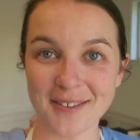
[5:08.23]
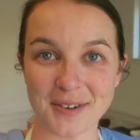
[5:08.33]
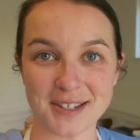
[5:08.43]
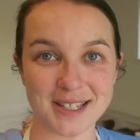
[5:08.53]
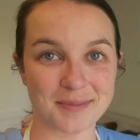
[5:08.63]

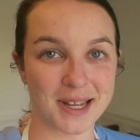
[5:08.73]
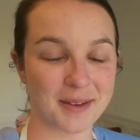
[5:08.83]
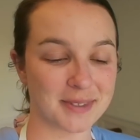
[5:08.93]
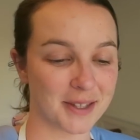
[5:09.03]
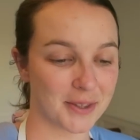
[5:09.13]
which
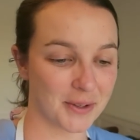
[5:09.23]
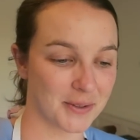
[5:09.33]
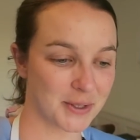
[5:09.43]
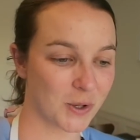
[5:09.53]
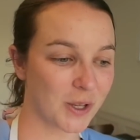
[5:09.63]
sometimes
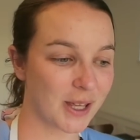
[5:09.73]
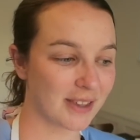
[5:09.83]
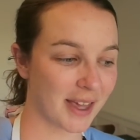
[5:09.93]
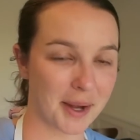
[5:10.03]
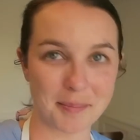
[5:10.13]
includes
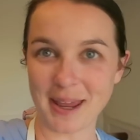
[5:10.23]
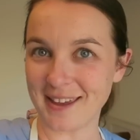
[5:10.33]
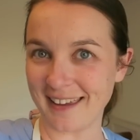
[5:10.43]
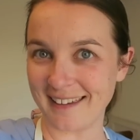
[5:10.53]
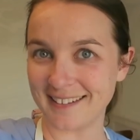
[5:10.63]
cooking and
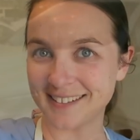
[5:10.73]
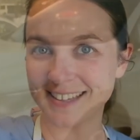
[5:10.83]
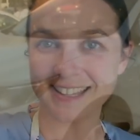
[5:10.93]
baking.